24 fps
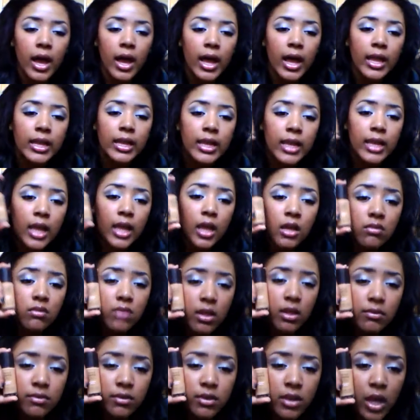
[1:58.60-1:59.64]
I love,
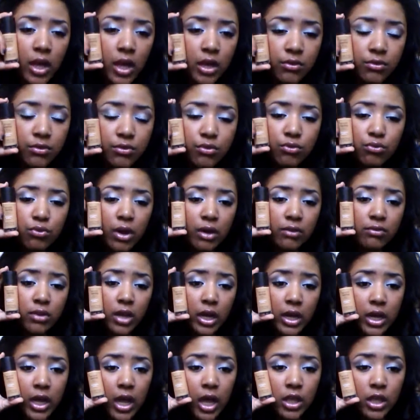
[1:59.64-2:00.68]
love, love
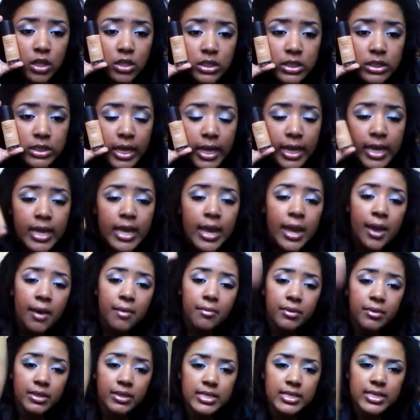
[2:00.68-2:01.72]
Revlon Colorstay,
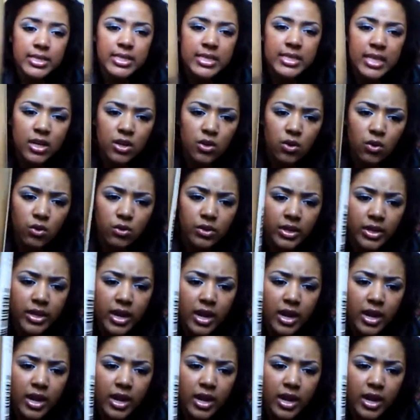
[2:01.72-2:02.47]
but this is in Golden